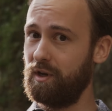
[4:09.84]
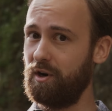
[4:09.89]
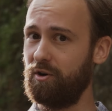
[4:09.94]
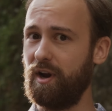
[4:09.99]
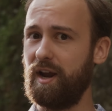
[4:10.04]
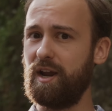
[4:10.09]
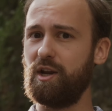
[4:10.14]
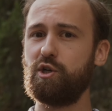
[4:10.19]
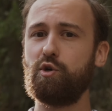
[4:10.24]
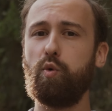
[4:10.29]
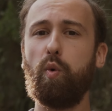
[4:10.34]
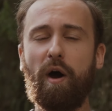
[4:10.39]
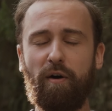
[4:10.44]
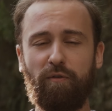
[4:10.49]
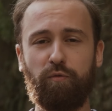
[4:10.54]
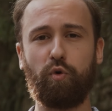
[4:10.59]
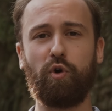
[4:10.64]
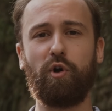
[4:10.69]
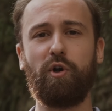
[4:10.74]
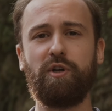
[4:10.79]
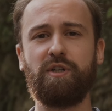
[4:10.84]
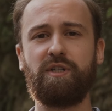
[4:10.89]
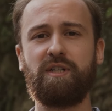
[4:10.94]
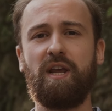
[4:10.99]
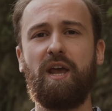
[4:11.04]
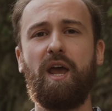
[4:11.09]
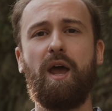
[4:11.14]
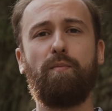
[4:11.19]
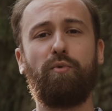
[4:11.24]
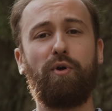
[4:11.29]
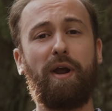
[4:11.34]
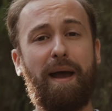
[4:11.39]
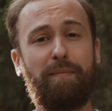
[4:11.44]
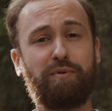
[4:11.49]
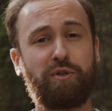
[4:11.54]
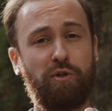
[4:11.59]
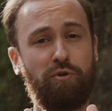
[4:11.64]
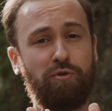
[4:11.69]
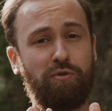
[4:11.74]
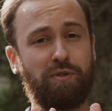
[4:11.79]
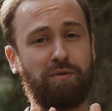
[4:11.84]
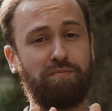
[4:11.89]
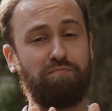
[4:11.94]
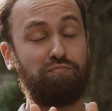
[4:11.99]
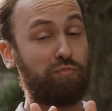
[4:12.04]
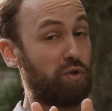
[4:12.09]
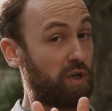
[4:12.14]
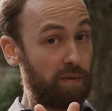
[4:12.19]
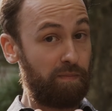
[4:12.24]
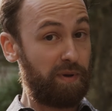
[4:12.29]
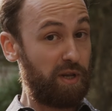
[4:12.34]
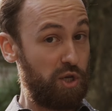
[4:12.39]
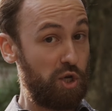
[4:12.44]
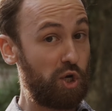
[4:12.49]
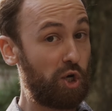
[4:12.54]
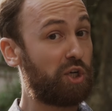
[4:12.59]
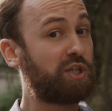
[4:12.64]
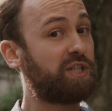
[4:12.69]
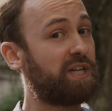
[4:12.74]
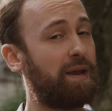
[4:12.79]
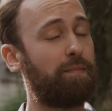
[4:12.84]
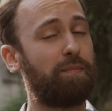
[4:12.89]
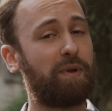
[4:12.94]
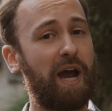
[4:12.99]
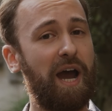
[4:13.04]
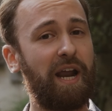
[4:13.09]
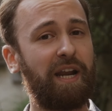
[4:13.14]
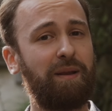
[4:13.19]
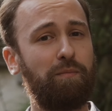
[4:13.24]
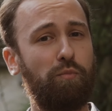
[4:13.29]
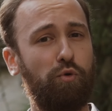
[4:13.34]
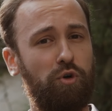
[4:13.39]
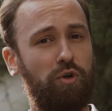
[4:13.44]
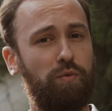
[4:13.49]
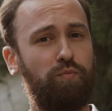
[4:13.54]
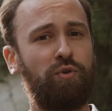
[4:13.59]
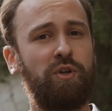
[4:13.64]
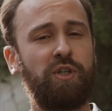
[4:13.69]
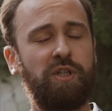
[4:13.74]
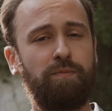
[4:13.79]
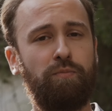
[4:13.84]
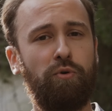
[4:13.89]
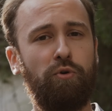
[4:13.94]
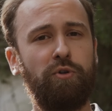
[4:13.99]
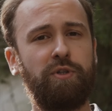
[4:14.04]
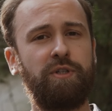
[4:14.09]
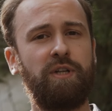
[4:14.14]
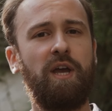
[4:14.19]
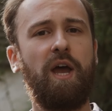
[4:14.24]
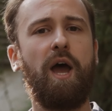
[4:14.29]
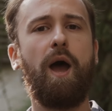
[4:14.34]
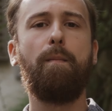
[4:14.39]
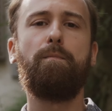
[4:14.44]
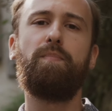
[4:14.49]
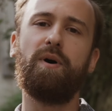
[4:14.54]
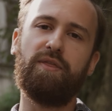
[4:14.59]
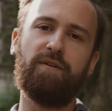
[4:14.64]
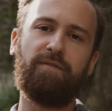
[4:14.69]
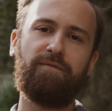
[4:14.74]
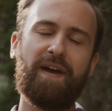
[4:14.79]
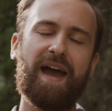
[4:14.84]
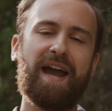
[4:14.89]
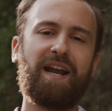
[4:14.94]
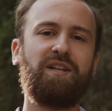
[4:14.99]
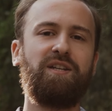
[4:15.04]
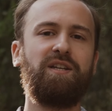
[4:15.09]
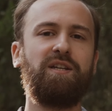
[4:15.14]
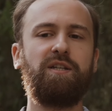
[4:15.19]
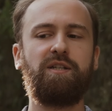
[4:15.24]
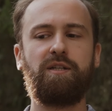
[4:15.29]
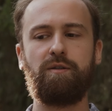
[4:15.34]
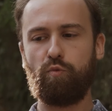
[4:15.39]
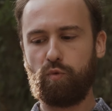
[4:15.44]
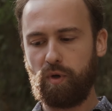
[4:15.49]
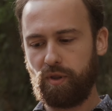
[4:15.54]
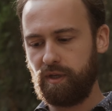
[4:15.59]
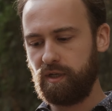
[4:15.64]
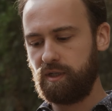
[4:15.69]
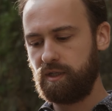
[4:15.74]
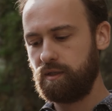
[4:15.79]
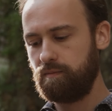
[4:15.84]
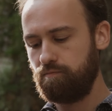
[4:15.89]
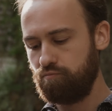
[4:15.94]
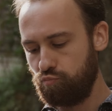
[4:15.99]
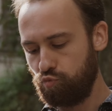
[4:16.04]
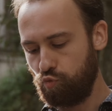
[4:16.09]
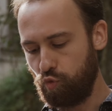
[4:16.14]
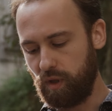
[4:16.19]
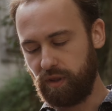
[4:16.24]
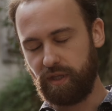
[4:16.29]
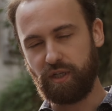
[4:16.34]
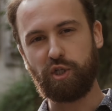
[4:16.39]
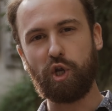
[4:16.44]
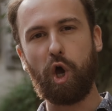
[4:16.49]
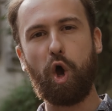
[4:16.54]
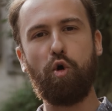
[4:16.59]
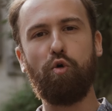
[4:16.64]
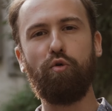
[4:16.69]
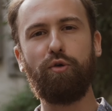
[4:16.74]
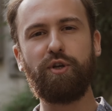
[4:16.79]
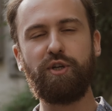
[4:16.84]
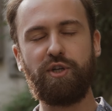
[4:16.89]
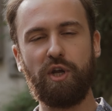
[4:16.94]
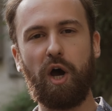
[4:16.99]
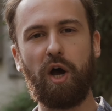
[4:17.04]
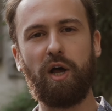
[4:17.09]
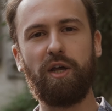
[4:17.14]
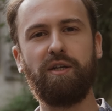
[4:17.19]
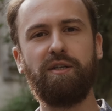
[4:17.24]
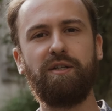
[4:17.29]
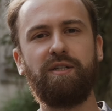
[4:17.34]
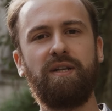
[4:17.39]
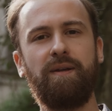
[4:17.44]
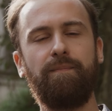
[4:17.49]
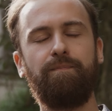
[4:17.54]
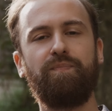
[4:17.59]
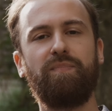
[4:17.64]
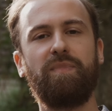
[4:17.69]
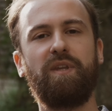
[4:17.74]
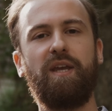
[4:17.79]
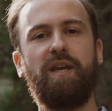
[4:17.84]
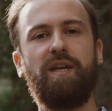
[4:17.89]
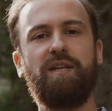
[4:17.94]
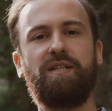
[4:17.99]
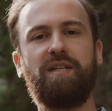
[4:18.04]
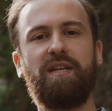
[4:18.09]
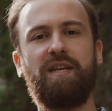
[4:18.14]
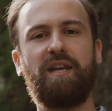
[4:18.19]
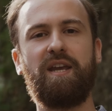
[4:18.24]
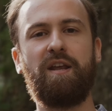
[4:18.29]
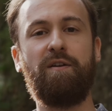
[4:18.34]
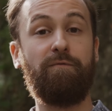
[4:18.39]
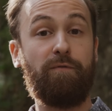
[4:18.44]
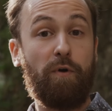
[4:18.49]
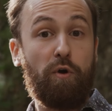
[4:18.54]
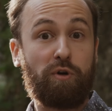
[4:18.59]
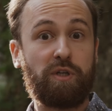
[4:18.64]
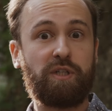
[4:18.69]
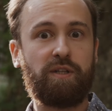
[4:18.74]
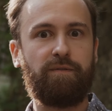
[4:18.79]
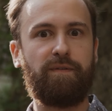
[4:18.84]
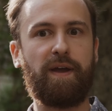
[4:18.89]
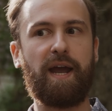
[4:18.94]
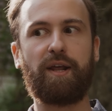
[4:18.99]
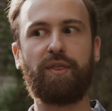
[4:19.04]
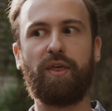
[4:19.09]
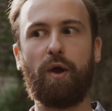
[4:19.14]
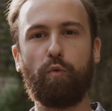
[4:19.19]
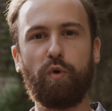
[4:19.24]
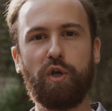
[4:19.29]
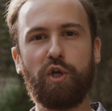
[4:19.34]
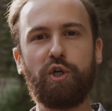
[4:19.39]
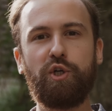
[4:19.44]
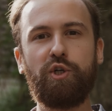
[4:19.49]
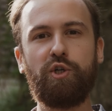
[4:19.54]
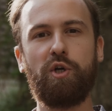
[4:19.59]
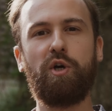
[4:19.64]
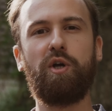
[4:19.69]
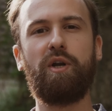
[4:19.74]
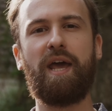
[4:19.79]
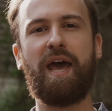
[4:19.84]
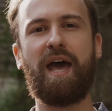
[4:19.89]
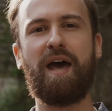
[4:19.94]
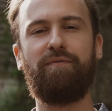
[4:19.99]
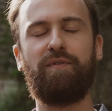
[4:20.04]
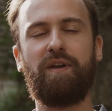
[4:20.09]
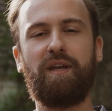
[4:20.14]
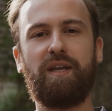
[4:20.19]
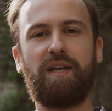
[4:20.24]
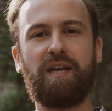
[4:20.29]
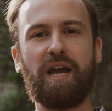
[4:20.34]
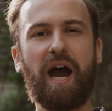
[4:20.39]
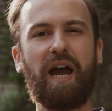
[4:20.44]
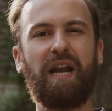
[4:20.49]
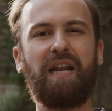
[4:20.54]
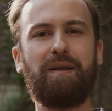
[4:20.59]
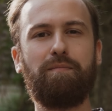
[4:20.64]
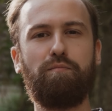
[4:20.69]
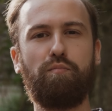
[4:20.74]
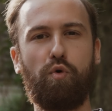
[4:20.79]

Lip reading: All right, 12 words. Perhaps those could be your same guiding moral principles, but the fact is, what this oath does is it invokes the fact that we should have a guiding